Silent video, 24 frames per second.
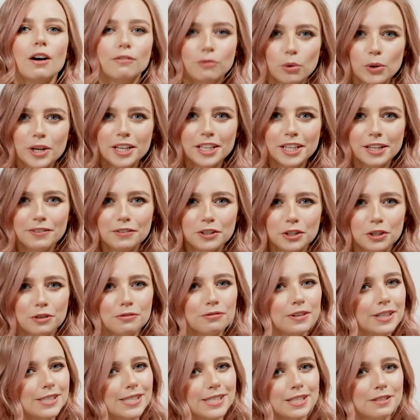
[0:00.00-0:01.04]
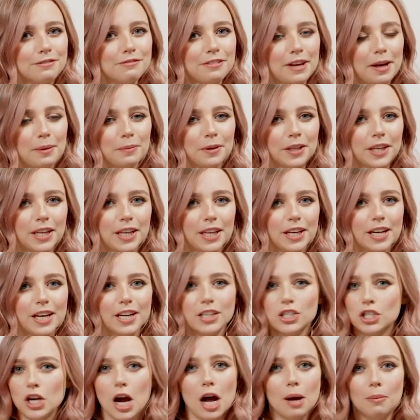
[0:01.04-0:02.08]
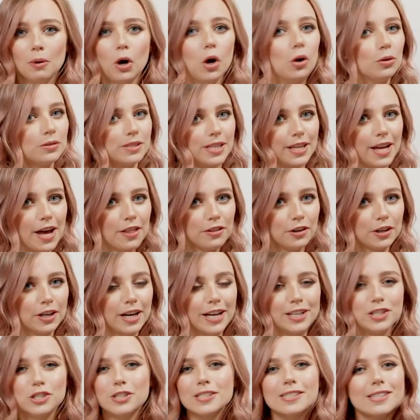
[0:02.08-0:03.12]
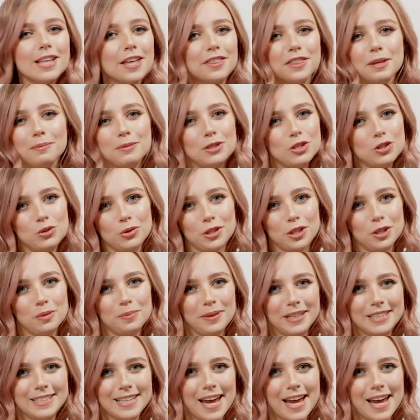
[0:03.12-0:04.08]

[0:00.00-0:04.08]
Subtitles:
avoid giving your friends and family a job altogether and just let them enjoy your big